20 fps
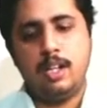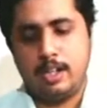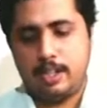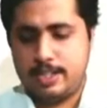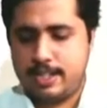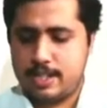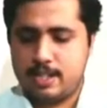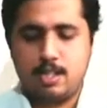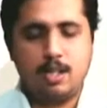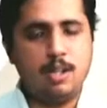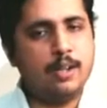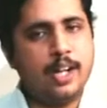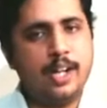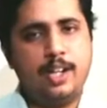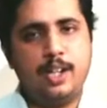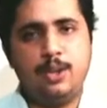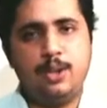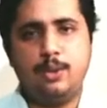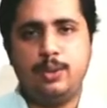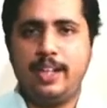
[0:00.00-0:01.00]
Just look
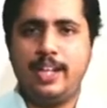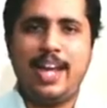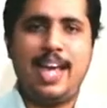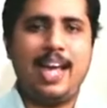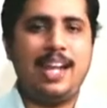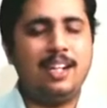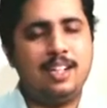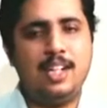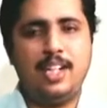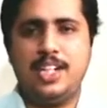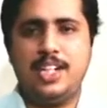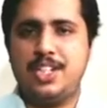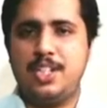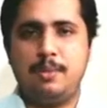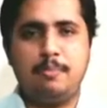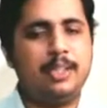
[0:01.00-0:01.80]
into the calculation